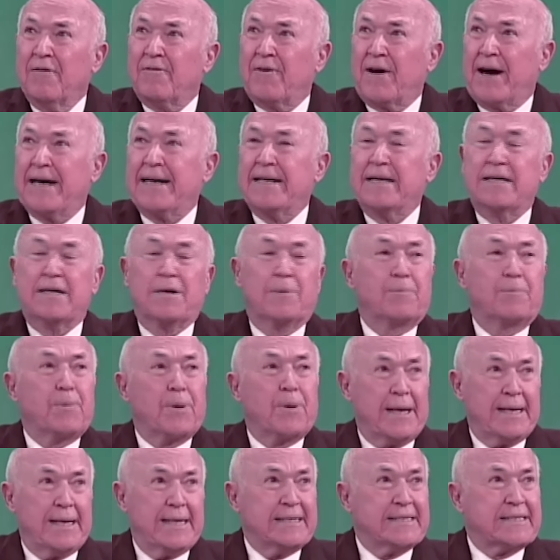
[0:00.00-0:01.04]
find a
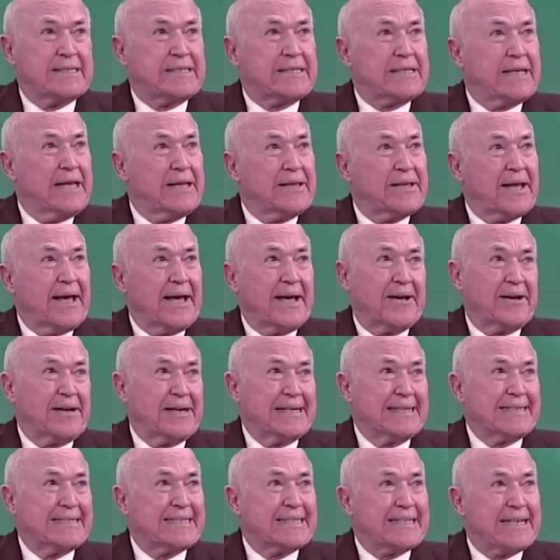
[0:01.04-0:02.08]
place that they could
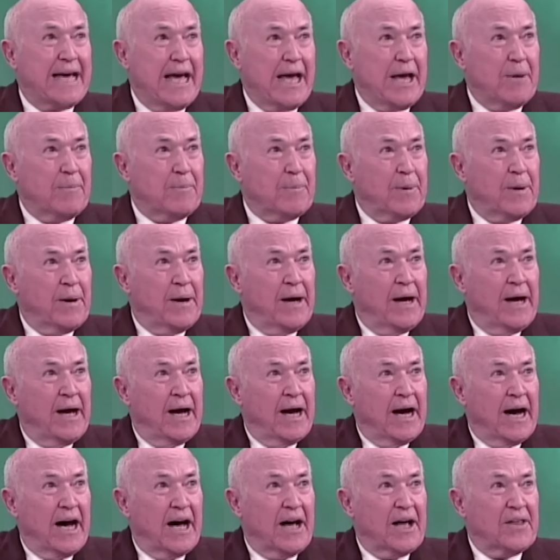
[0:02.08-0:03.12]
escape
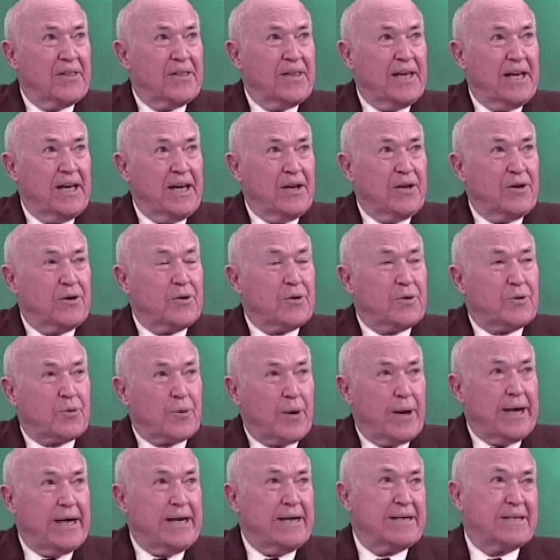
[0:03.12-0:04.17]
the
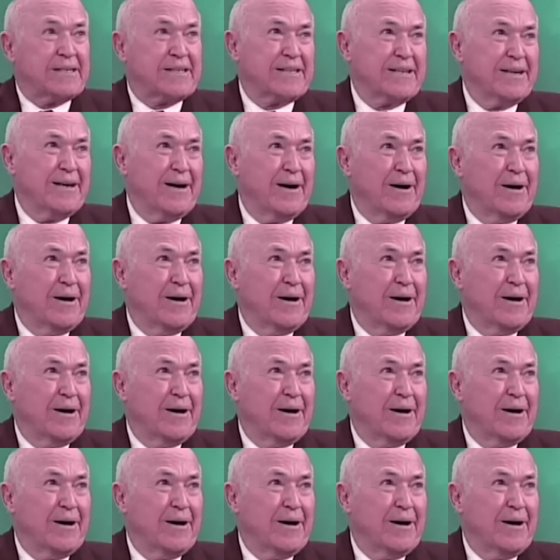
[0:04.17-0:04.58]
great